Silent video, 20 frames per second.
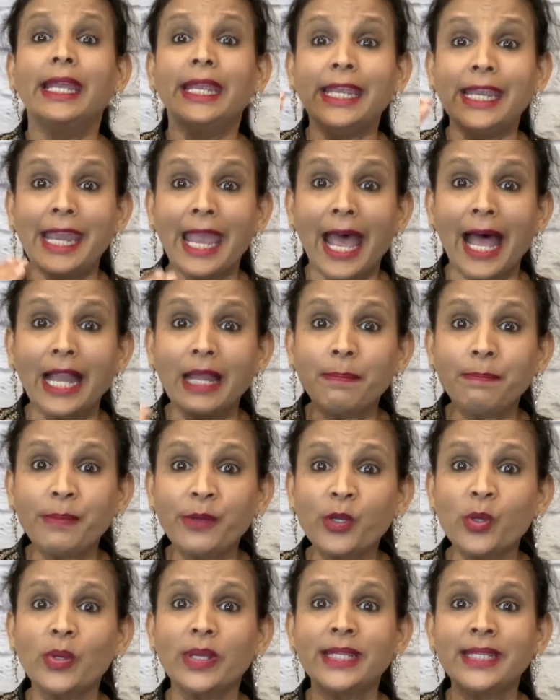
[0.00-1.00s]
he help
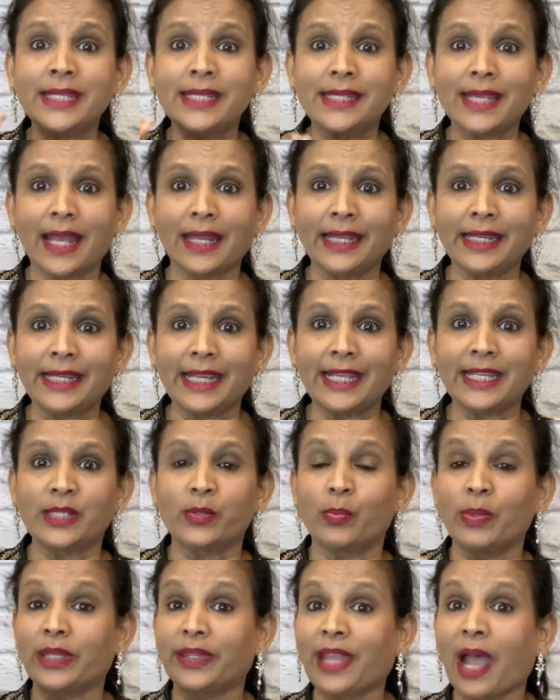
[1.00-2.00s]
you in selling
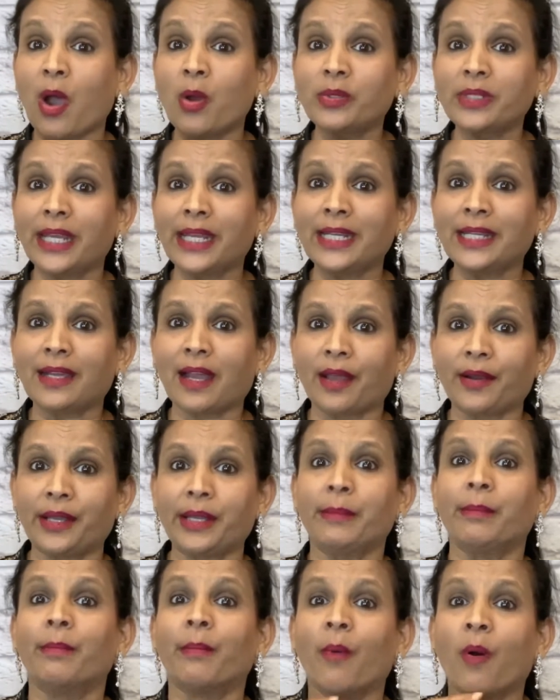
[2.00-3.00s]
it without
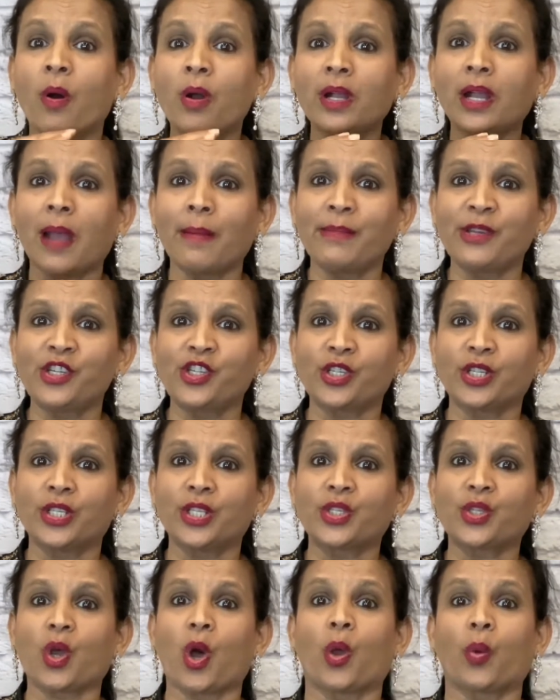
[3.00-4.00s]
incurring more
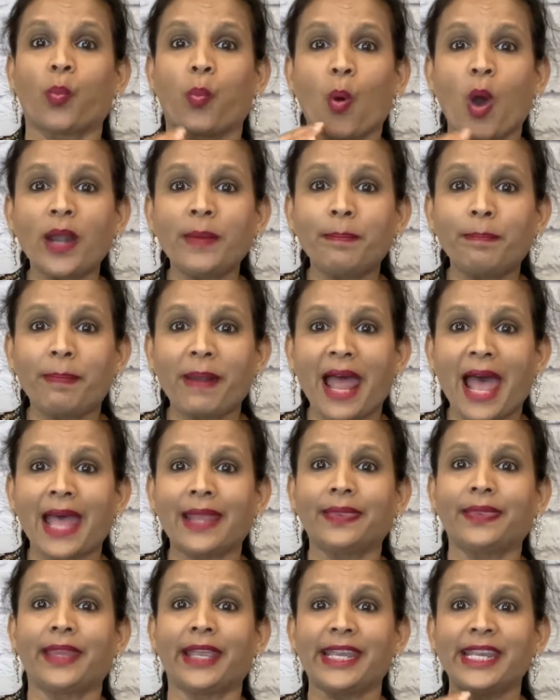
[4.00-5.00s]
commissions or what
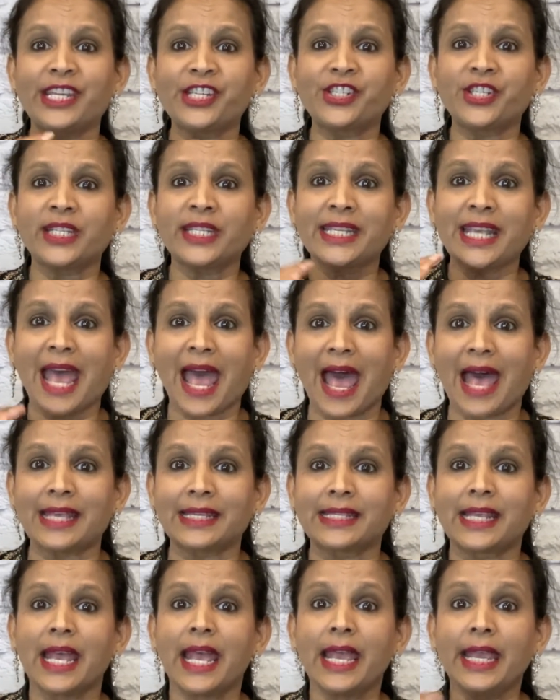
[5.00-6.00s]
plan the agents has